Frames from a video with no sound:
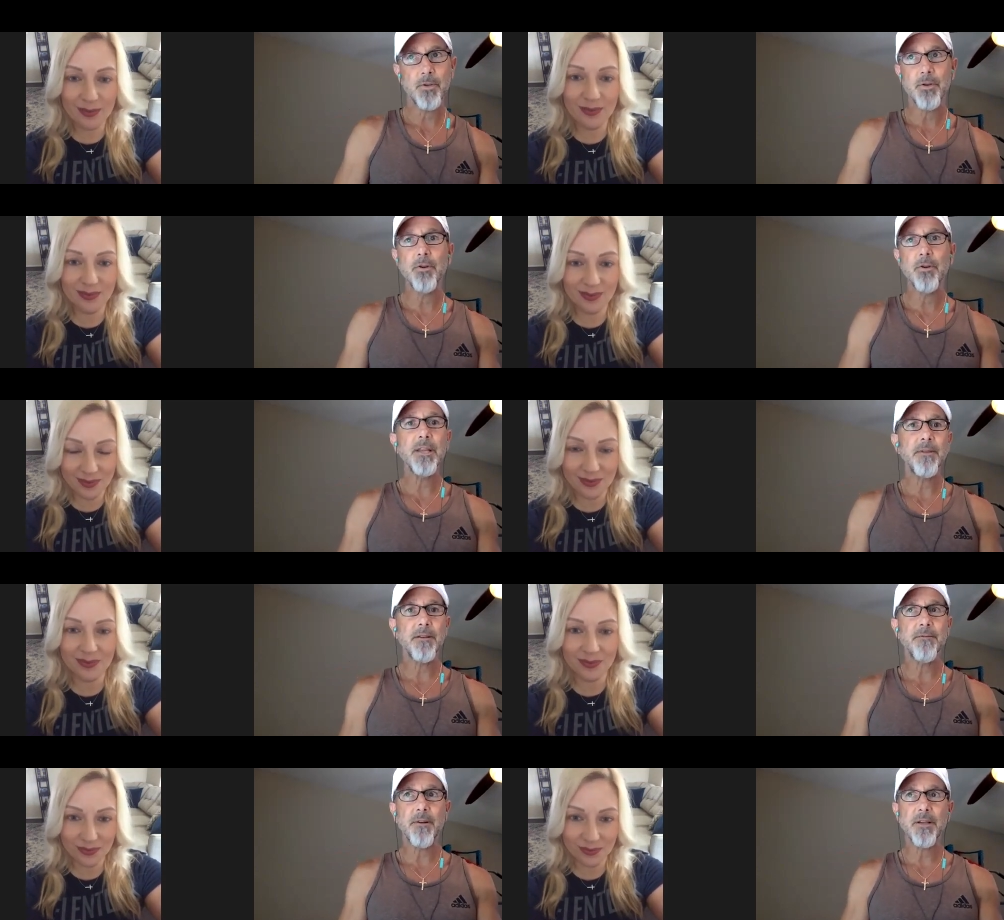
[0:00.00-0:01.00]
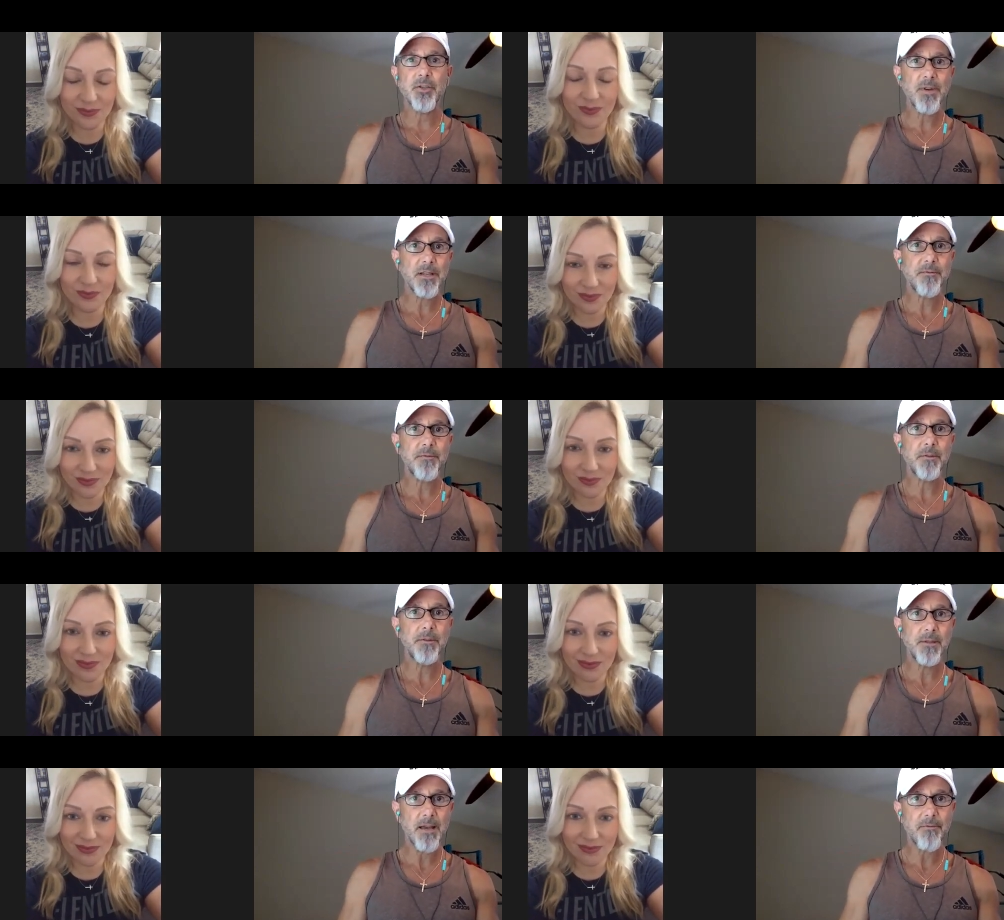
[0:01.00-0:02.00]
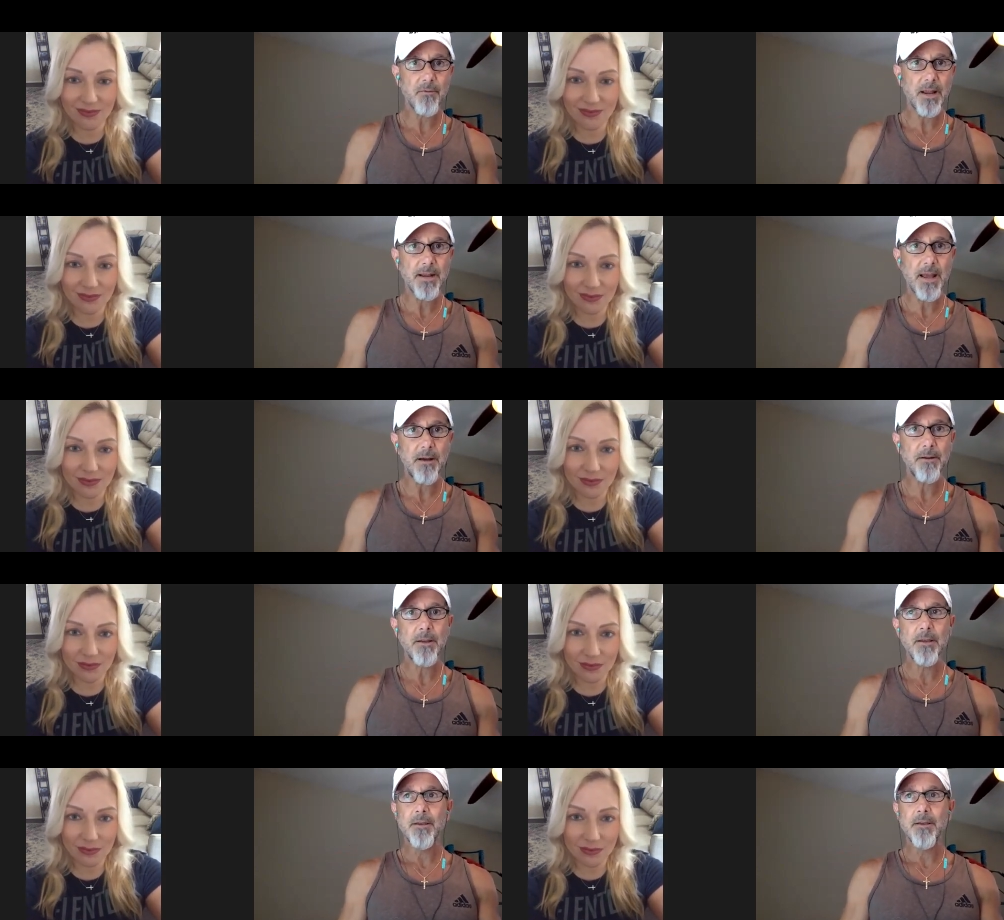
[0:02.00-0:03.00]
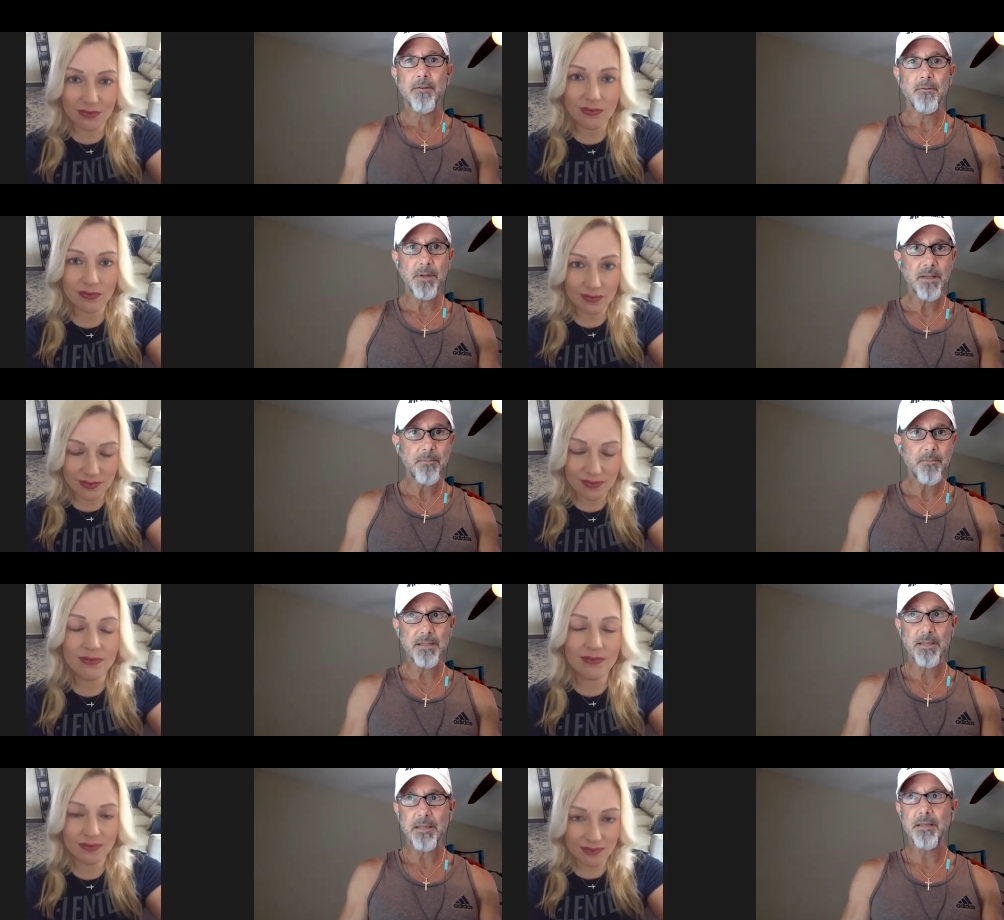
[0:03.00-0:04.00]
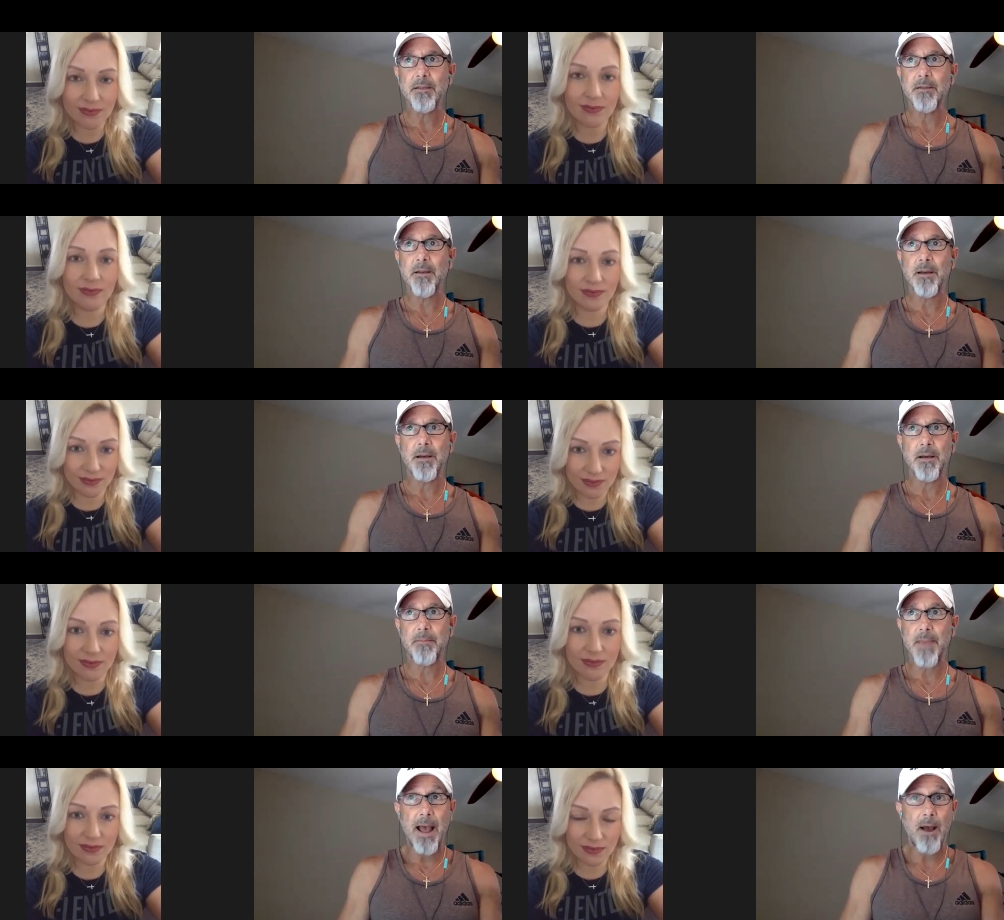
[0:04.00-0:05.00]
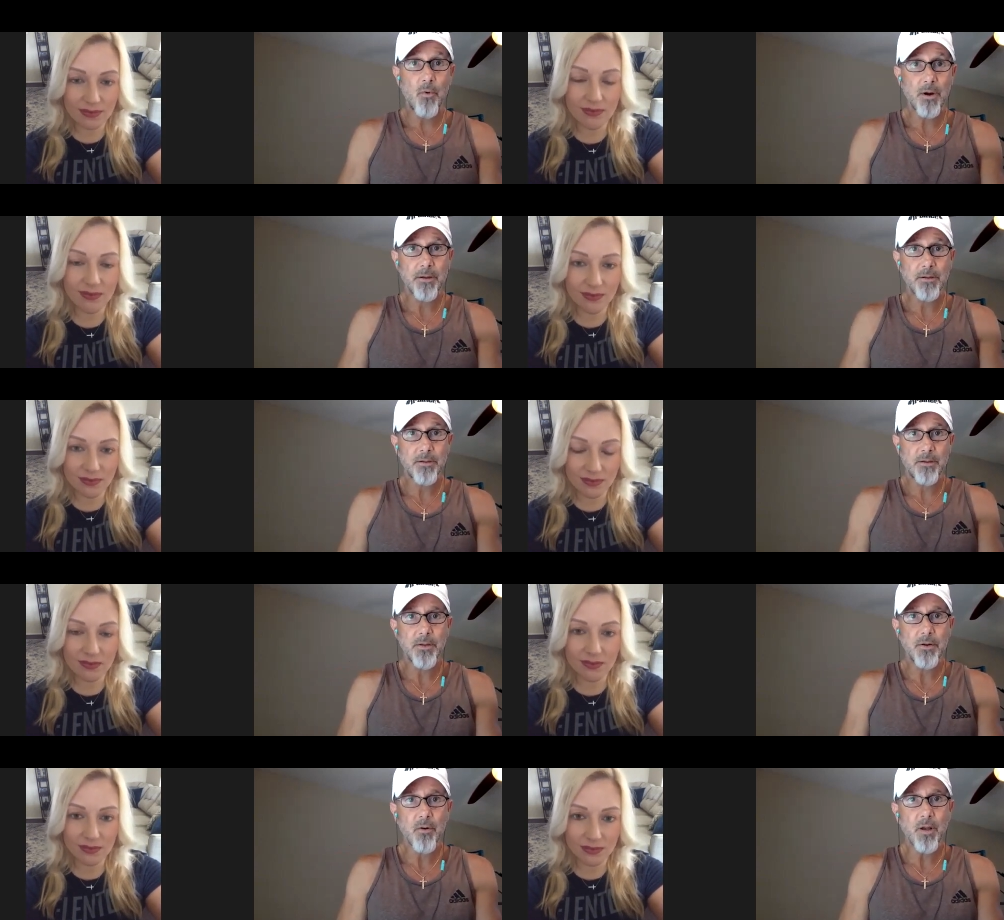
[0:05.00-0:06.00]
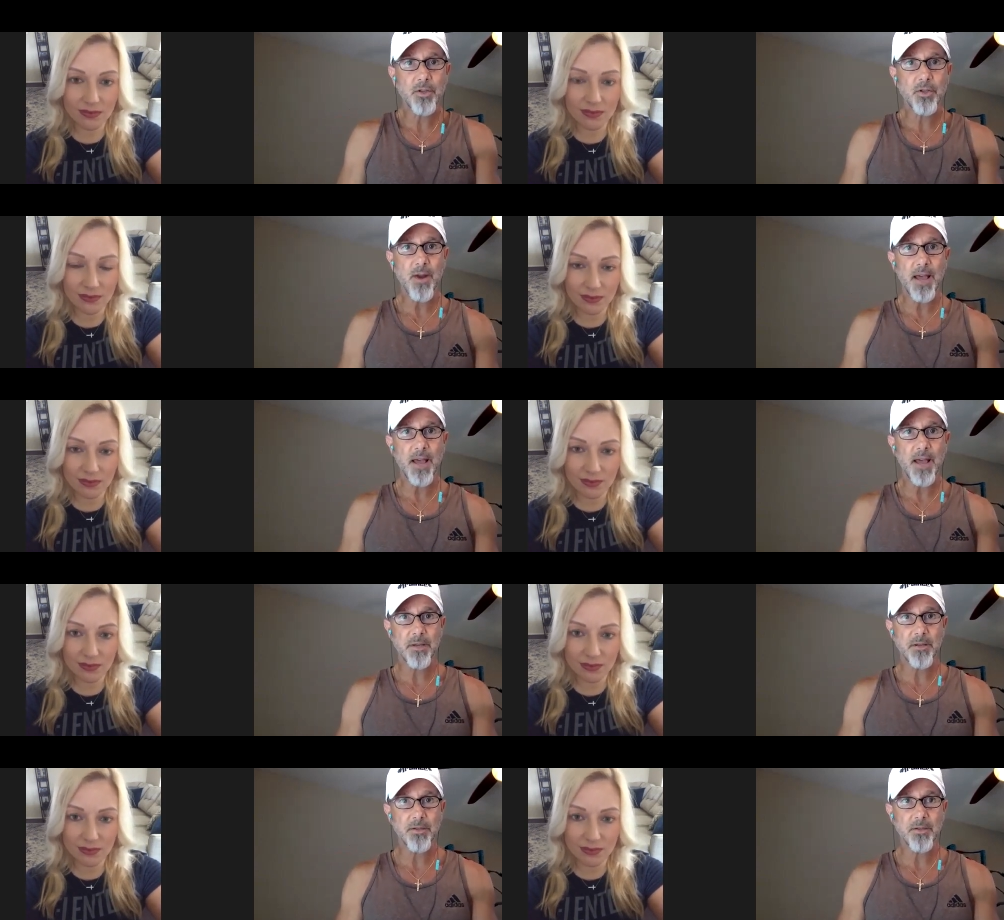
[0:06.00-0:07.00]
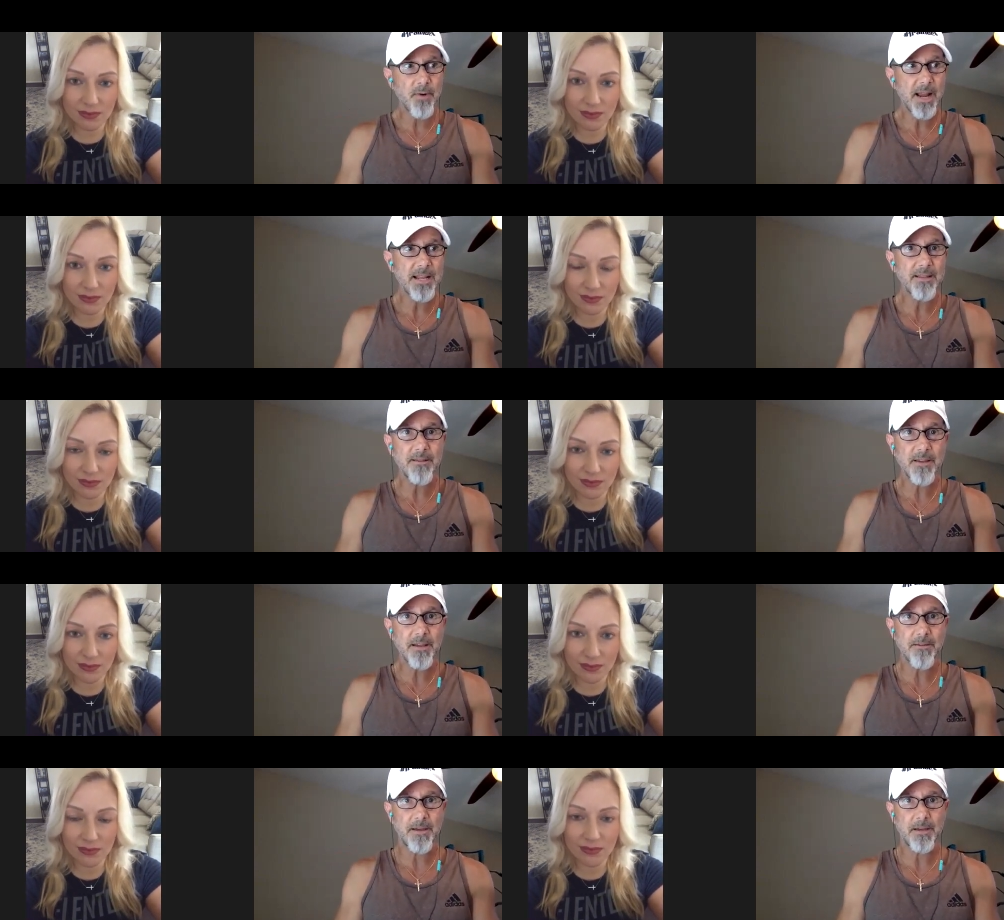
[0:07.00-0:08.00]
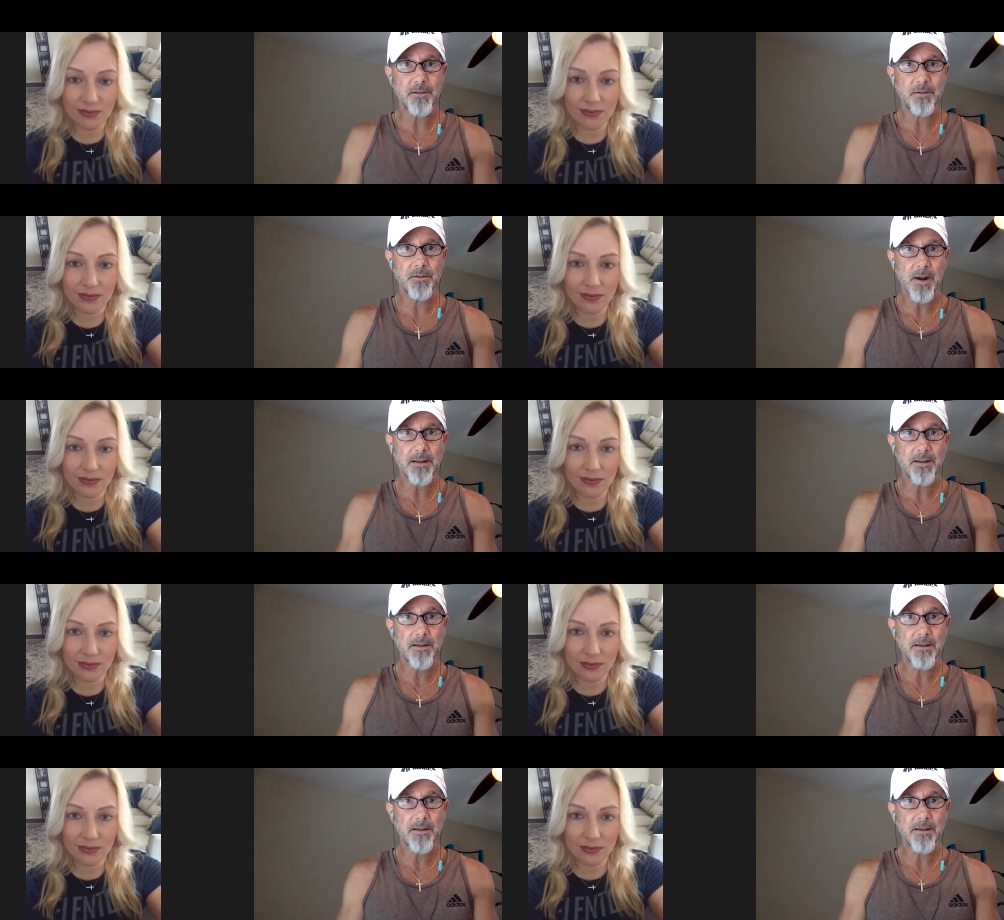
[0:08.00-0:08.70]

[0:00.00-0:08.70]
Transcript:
Speaker 1: so you're living a very stressful life right now really busy uh, at work. You know, you're all stressed because you're right in the thick of things, right?